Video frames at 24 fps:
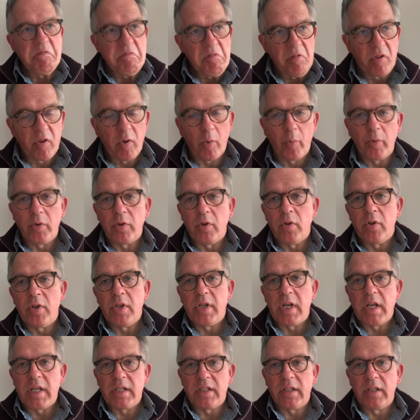Thought we'd do the
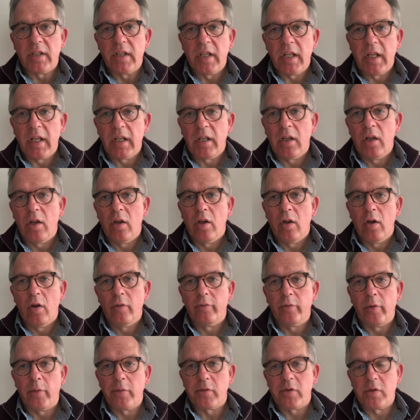decent thing,
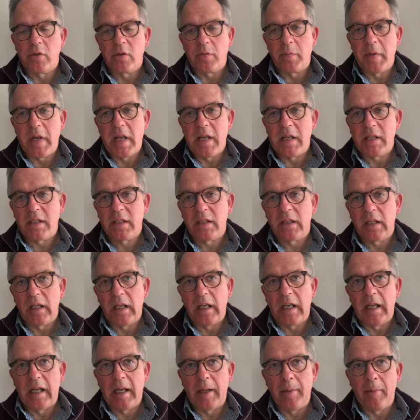offer up some space.
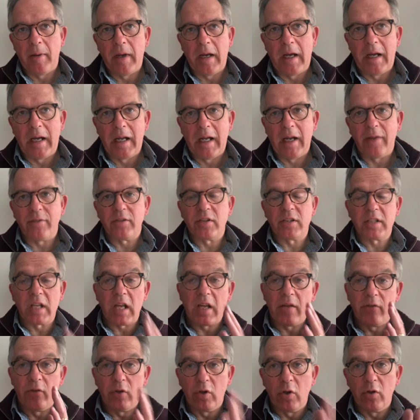I have to
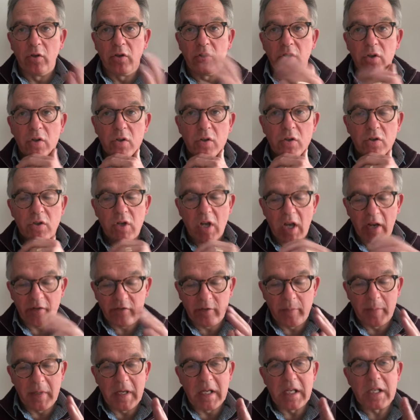say, if you're going to do this, you have
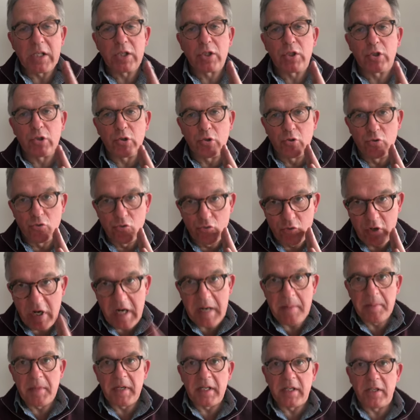to be
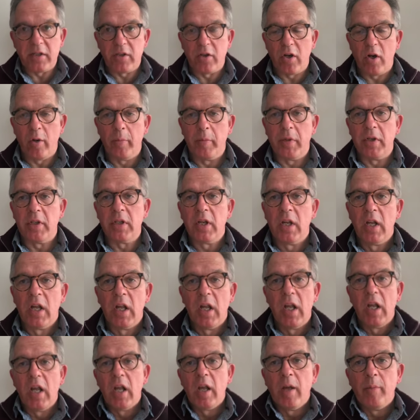extremely determined,
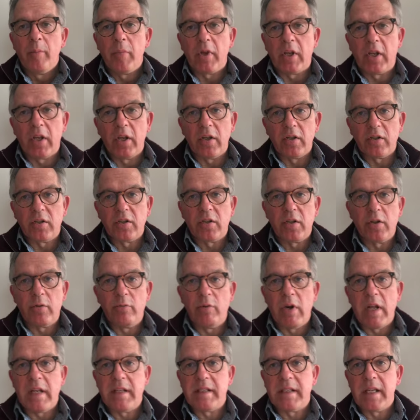because the
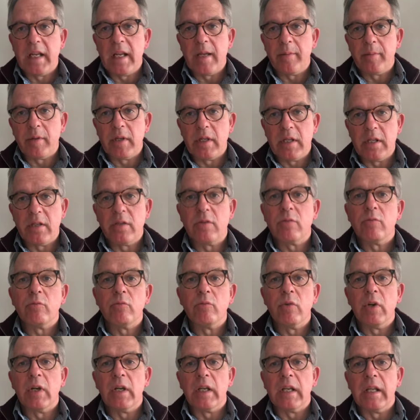red tape is
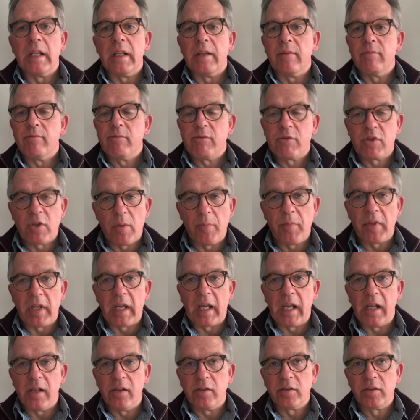really something
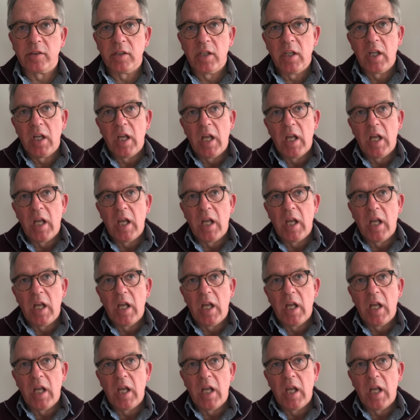else.